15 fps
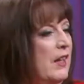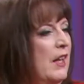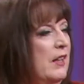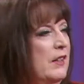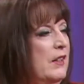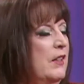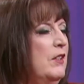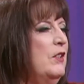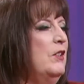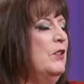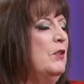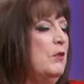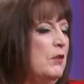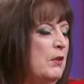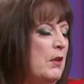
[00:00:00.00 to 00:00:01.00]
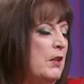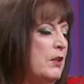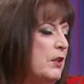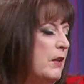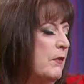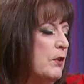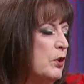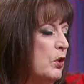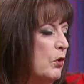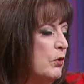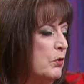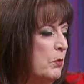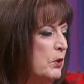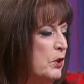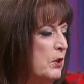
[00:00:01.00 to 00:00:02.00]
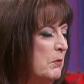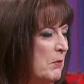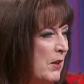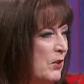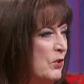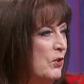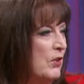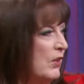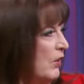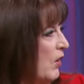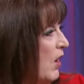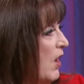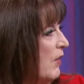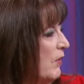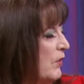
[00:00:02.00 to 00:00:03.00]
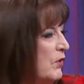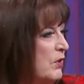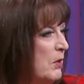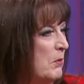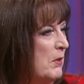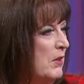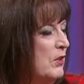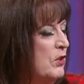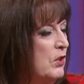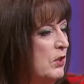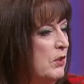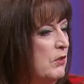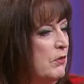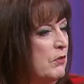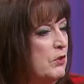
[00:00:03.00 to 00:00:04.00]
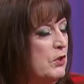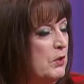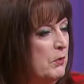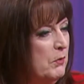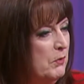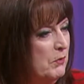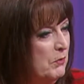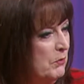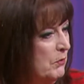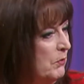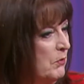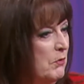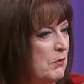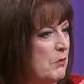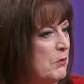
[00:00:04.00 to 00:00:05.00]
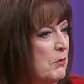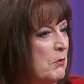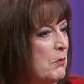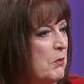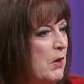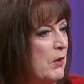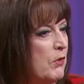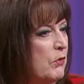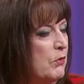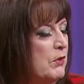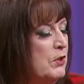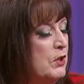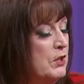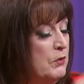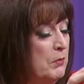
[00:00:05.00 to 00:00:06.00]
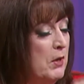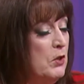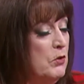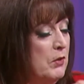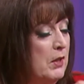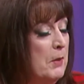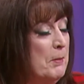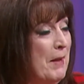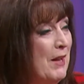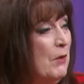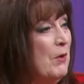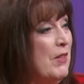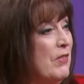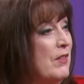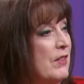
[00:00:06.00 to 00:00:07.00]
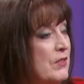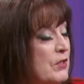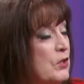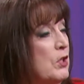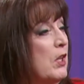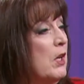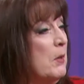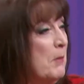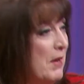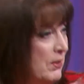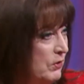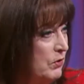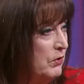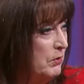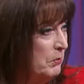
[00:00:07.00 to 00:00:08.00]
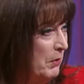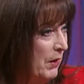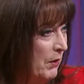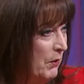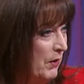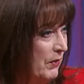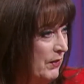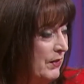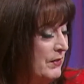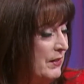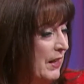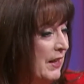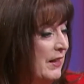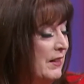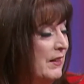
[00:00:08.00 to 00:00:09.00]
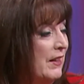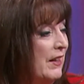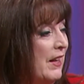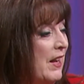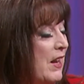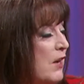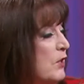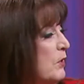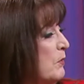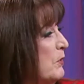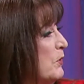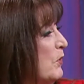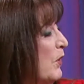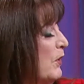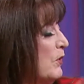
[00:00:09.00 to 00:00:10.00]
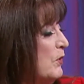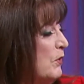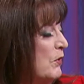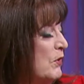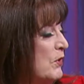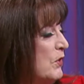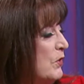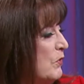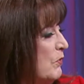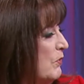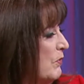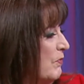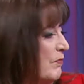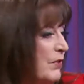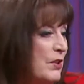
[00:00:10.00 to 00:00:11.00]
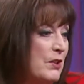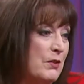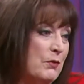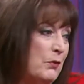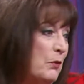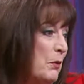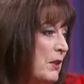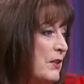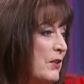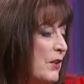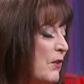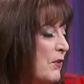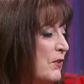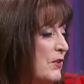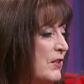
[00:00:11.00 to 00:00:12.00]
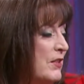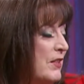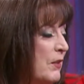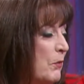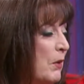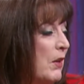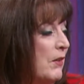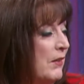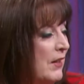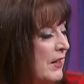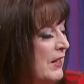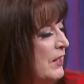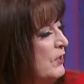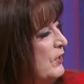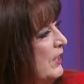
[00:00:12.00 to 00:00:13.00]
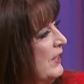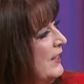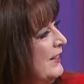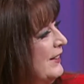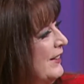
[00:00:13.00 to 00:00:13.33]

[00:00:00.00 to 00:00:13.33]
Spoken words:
And it even shows what she majored in college. I mean, she went through and she's majoring in bioethics, and she got a master's in bioethics. And I actually was talking to her just a few weeks ago, and she said, well, Janet,